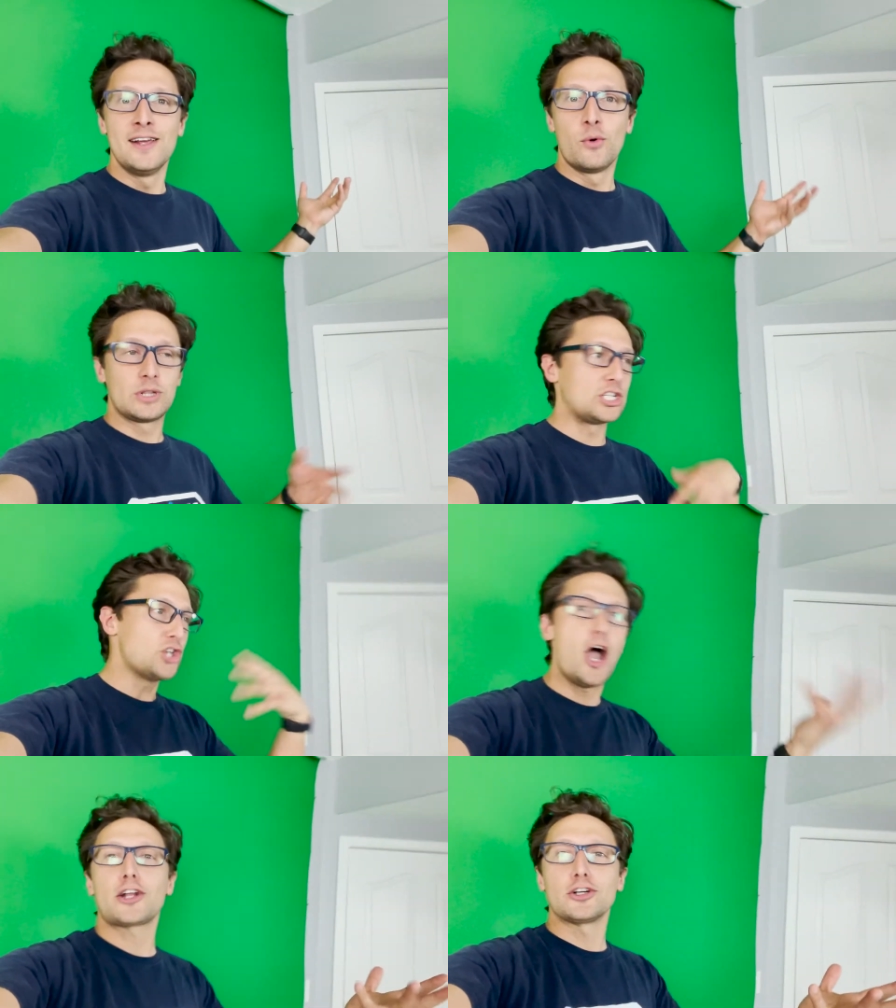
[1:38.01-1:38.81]
With the
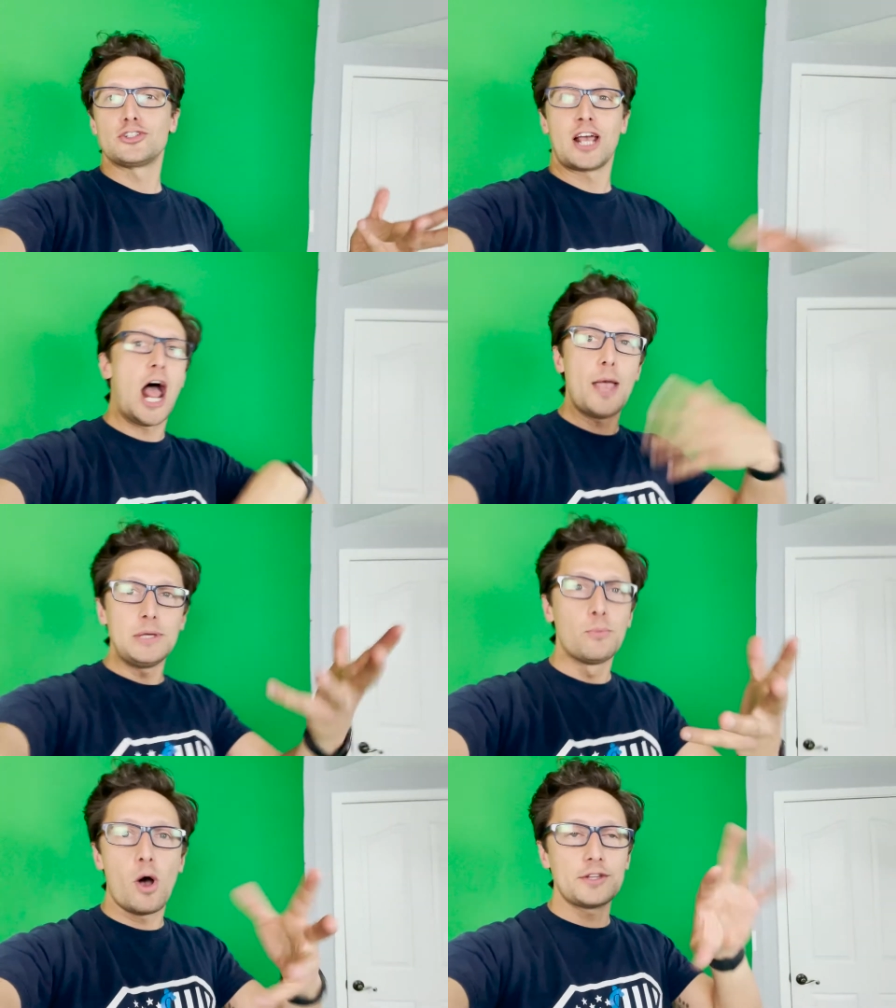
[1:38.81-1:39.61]
doctors. You got
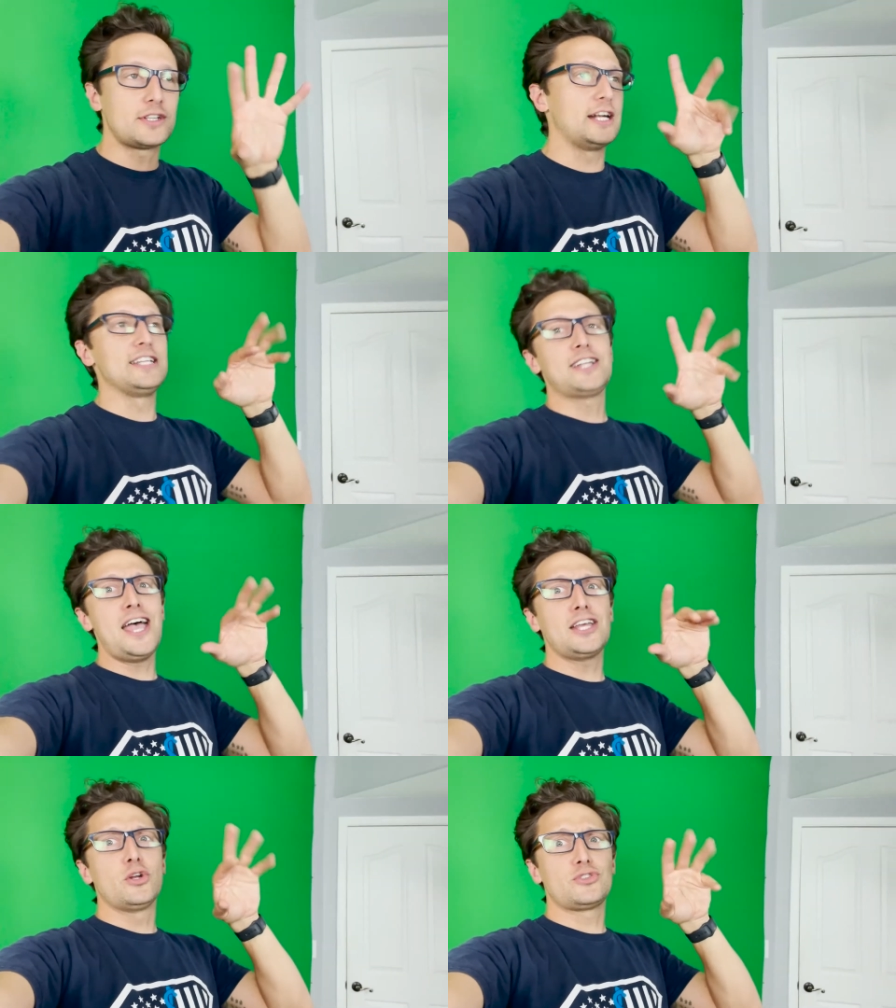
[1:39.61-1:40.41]
IBM Watson and he's
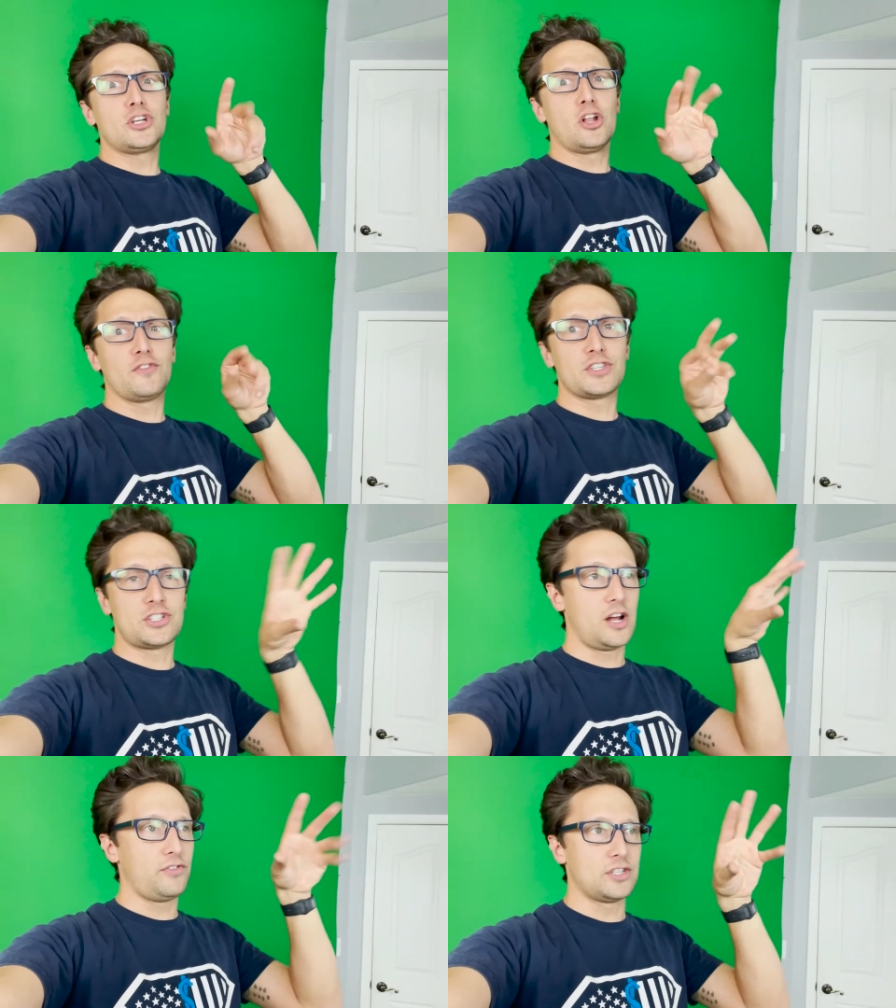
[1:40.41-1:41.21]
diagnosing all of this
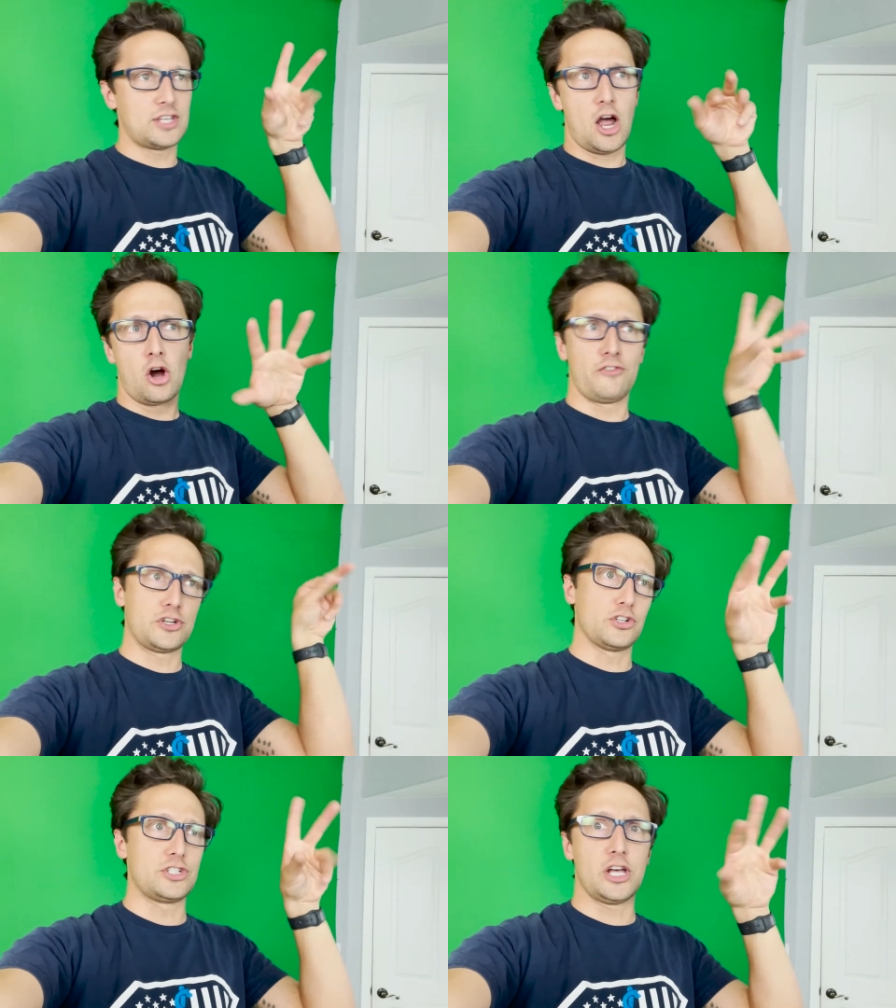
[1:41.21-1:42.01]
stuff, this
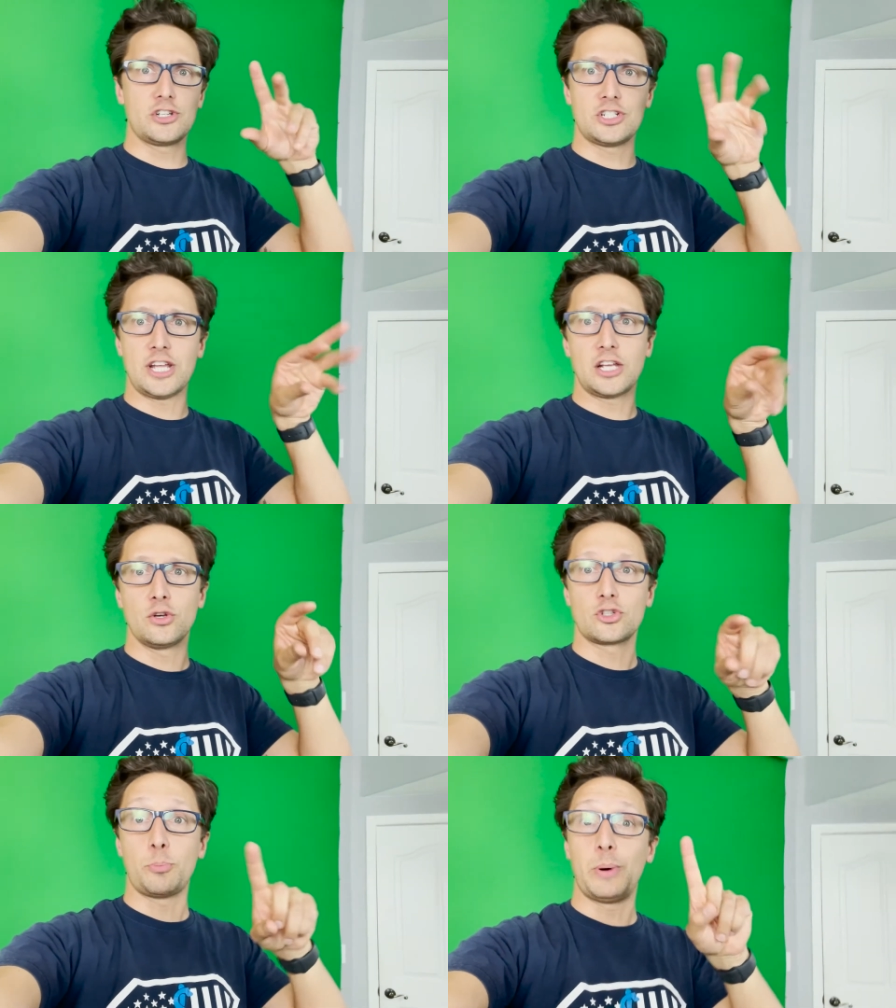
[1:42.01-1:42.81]
artificial intelligence
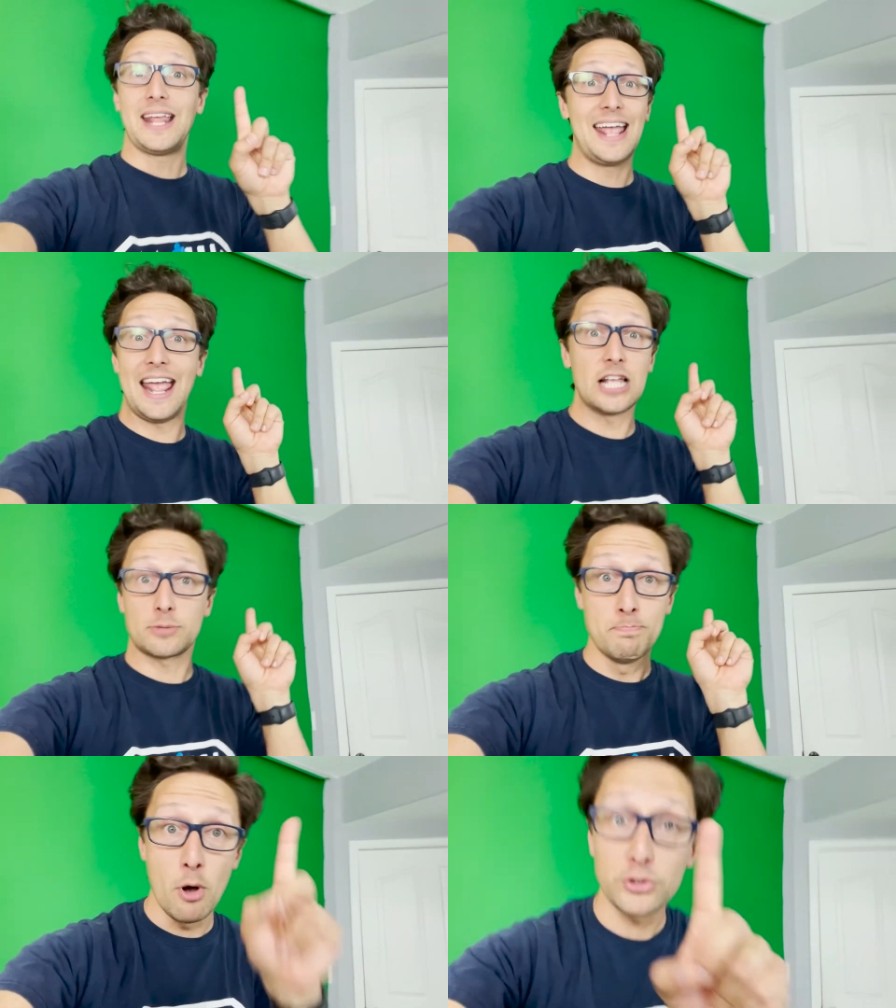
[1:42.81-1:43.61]
diagnoser, but it's
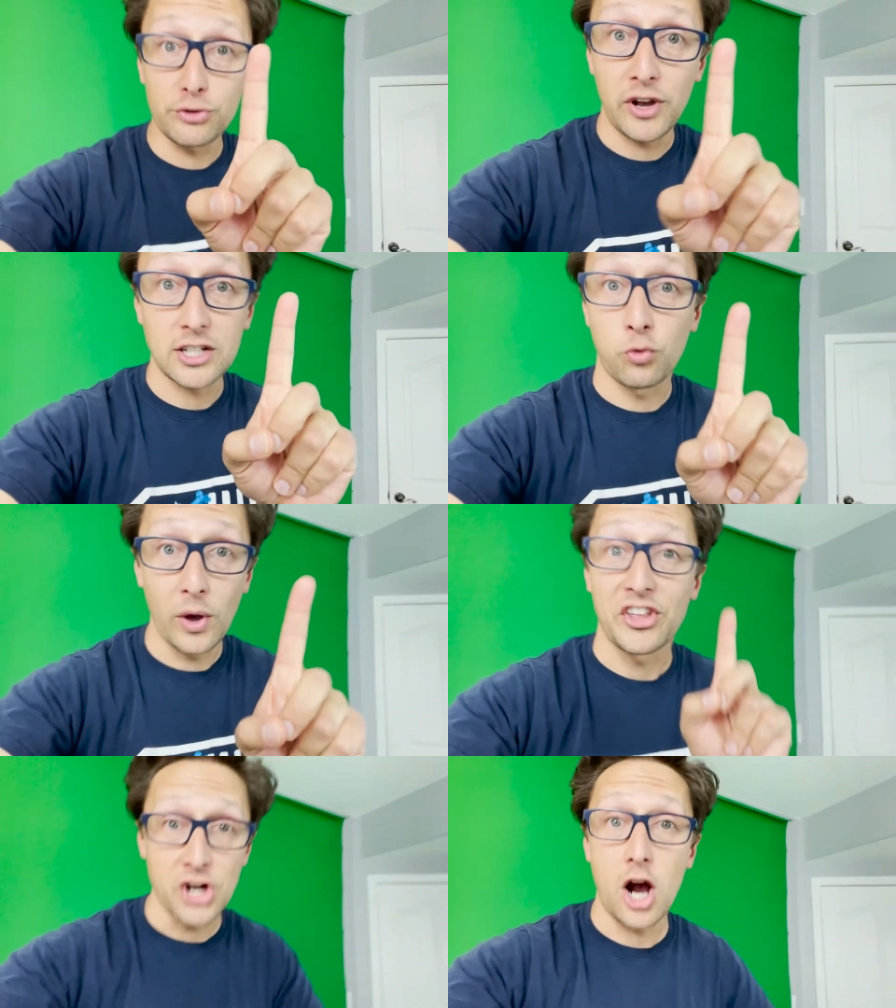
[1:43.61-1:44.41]
most effective
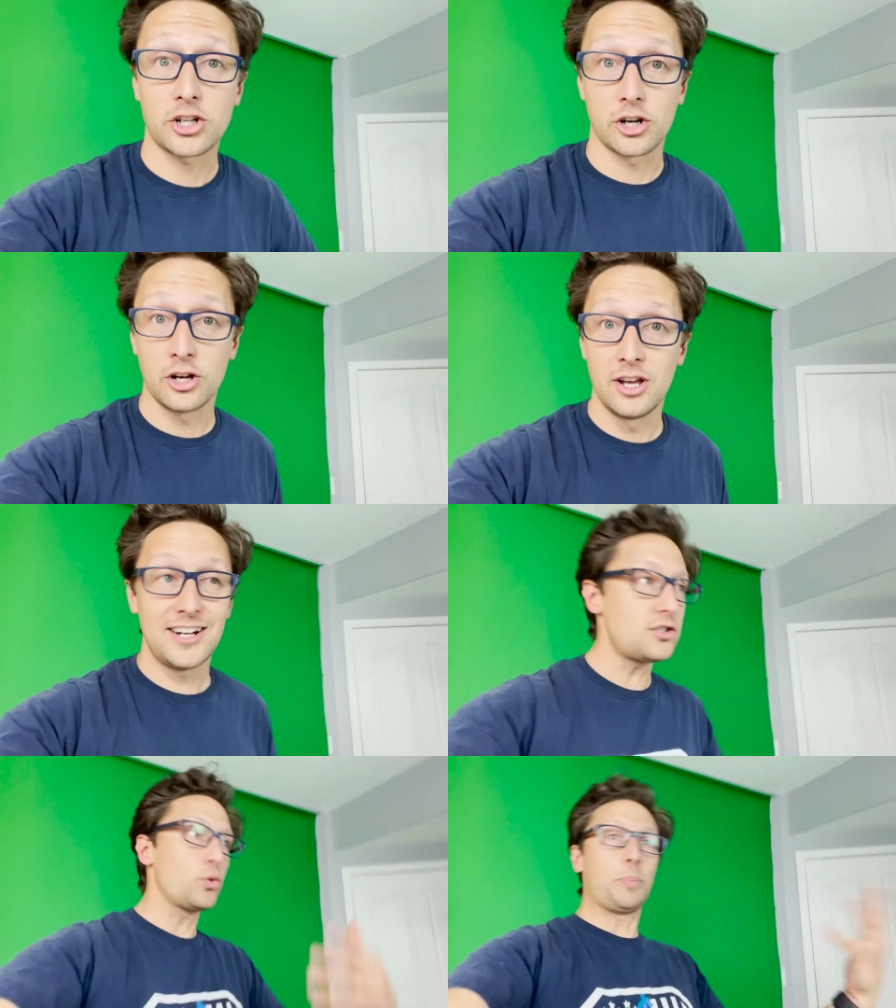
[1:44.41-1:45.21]
with a doctor. It
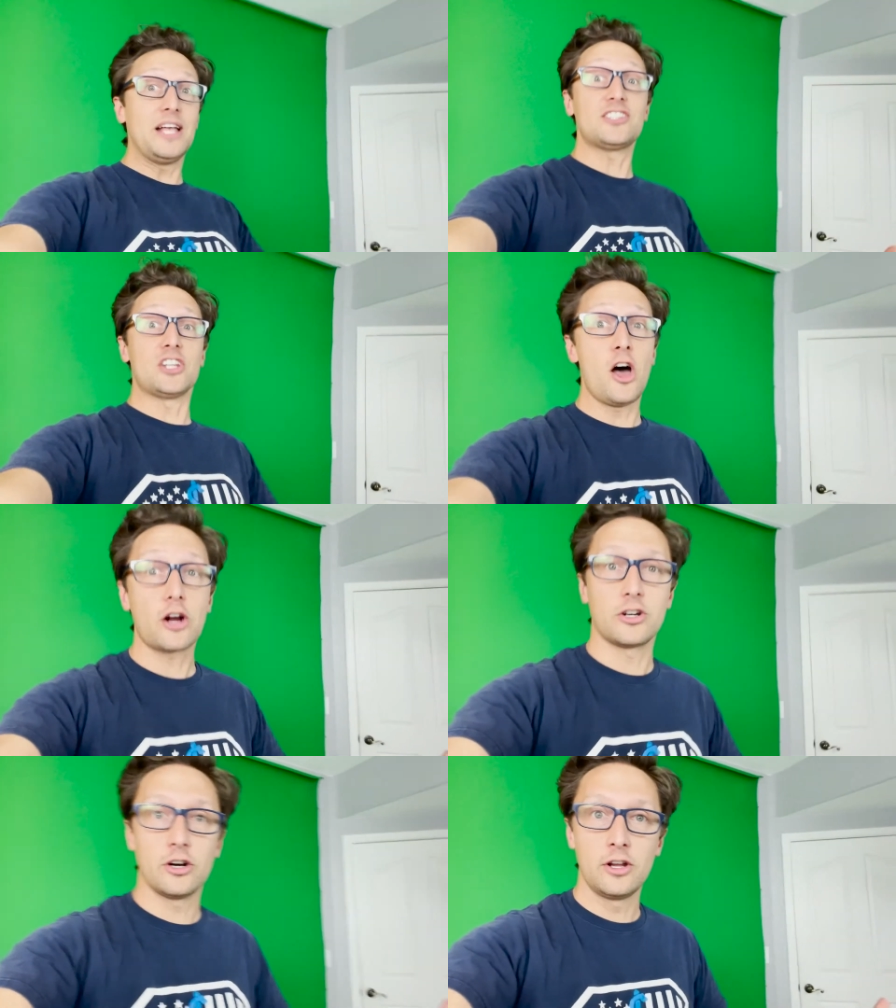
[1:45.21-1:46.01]
doesn't replace the
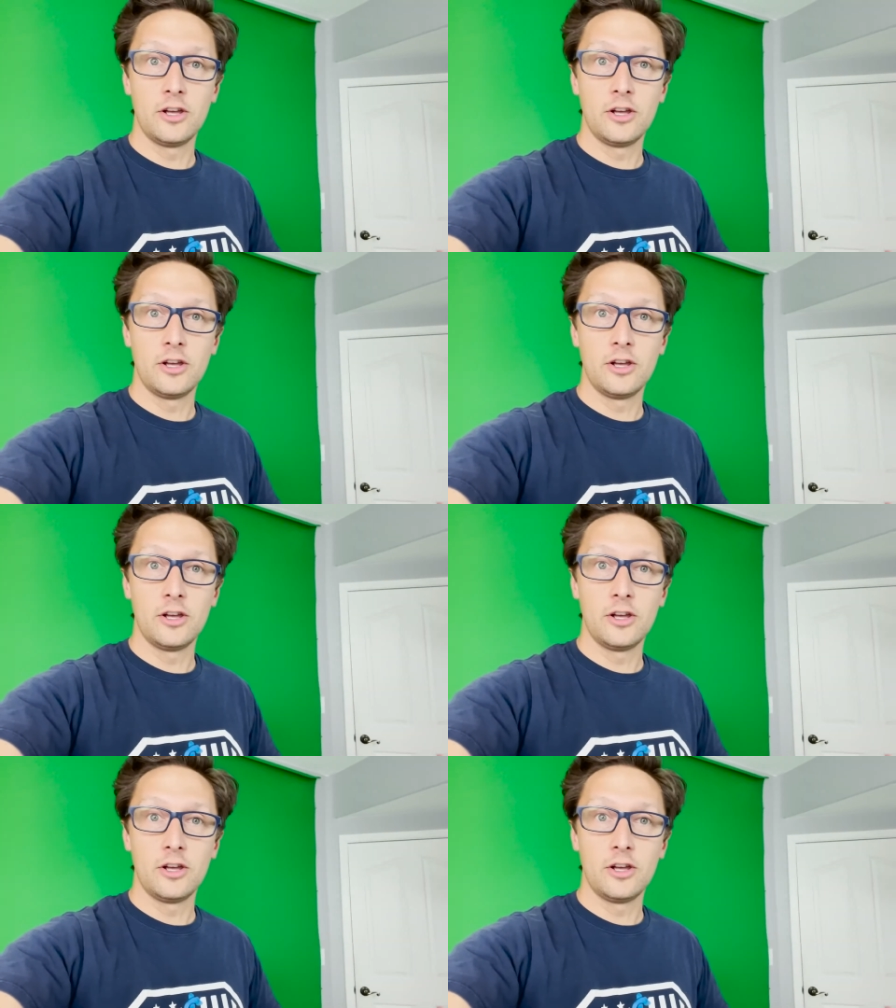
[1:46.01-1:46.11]
doctor.